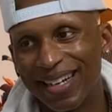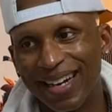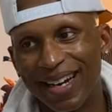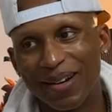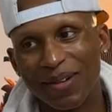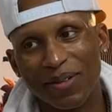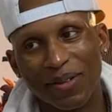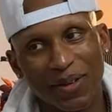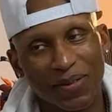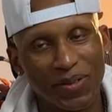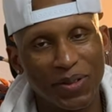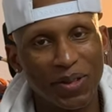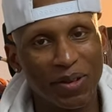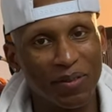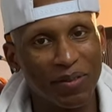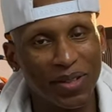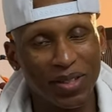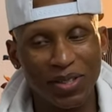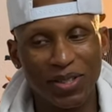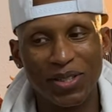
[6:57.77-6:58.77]
I don't know if you can
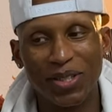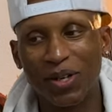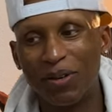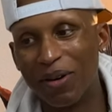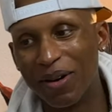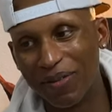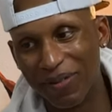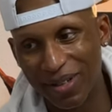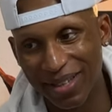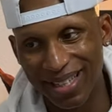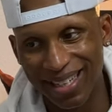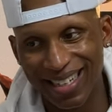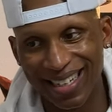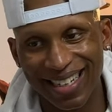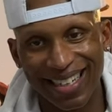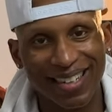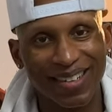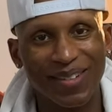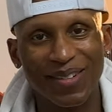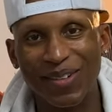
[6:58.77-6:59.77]
really show
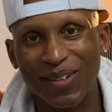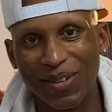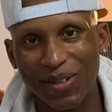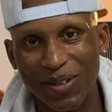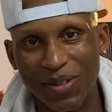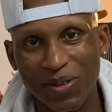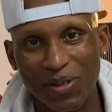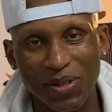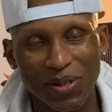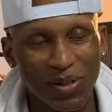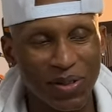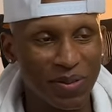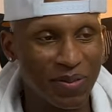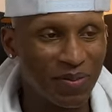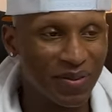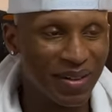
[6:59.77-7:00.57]
everything on YouTube,